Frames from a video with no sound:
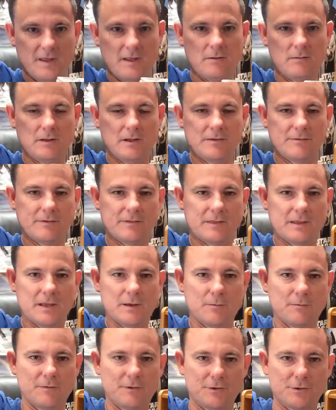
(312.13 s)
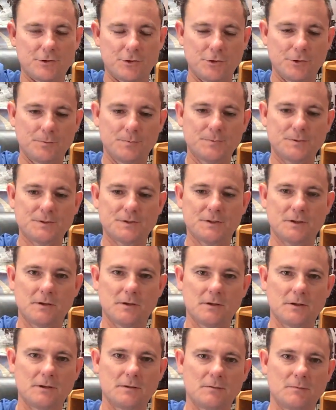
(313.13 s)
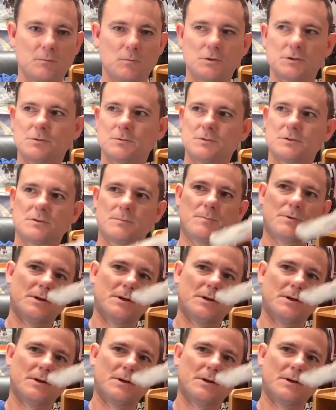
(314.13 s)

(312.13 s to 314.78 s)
and that leave it there with the troops. So, which was a